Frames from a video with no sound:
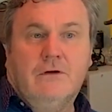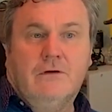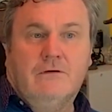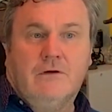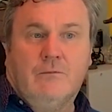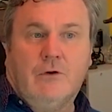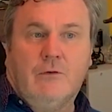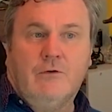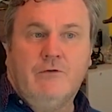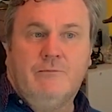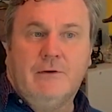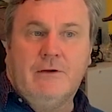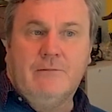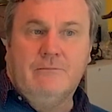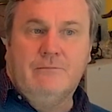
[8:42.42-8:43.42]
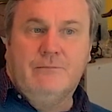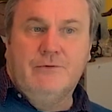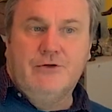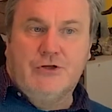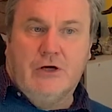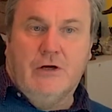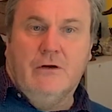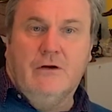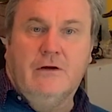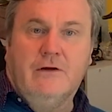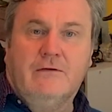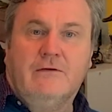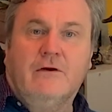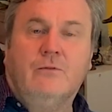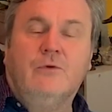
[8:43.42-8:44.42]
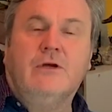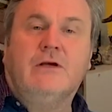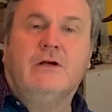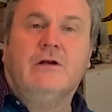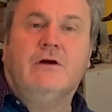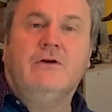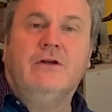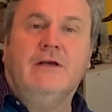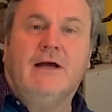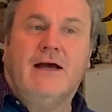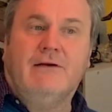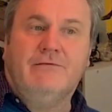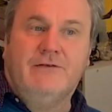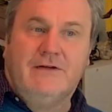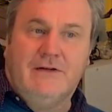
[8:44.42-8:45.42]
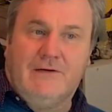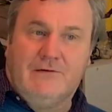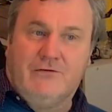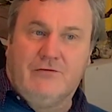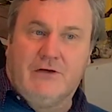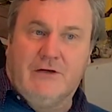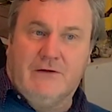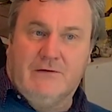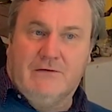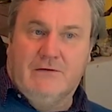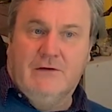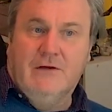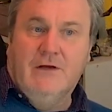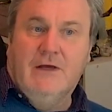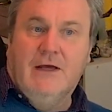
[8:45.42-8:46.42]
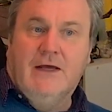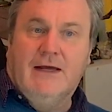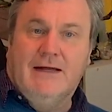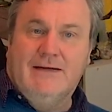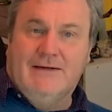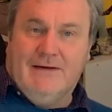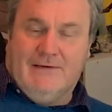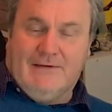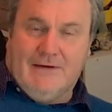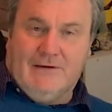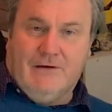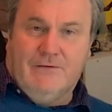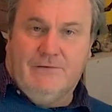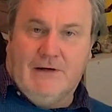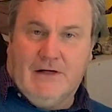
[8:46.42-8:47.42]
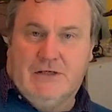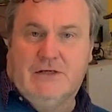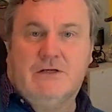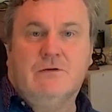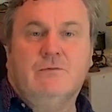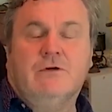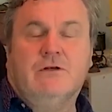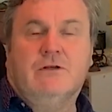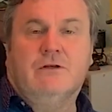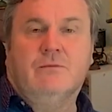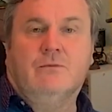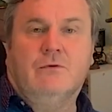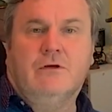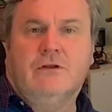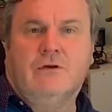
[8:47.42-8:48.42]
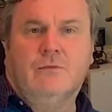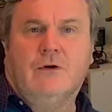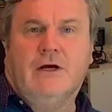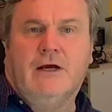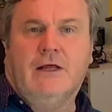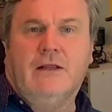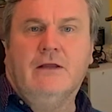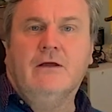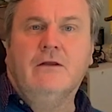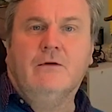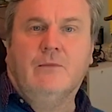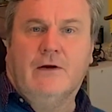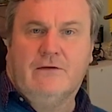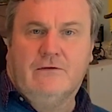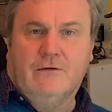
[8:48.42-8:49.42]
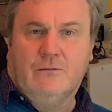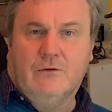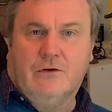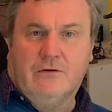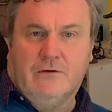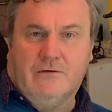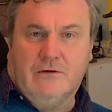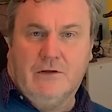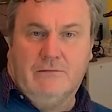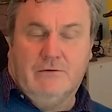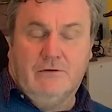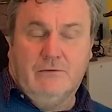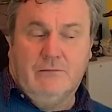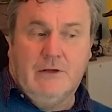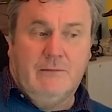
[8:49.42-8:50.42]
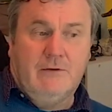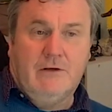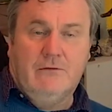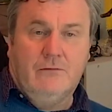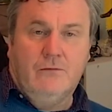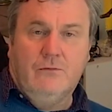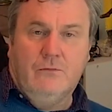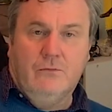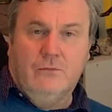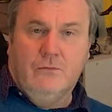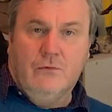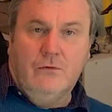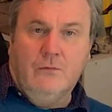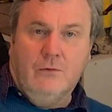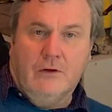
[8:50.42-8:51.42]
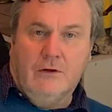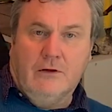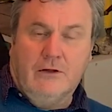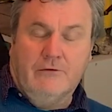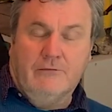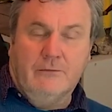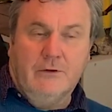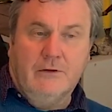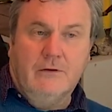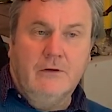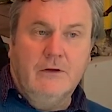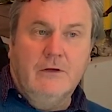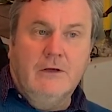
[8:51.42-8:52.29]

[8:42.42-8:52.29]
So what we've been shown is that we can only have distrust and dissatisfaction with the way that the Western world is governed, or maybe all world government.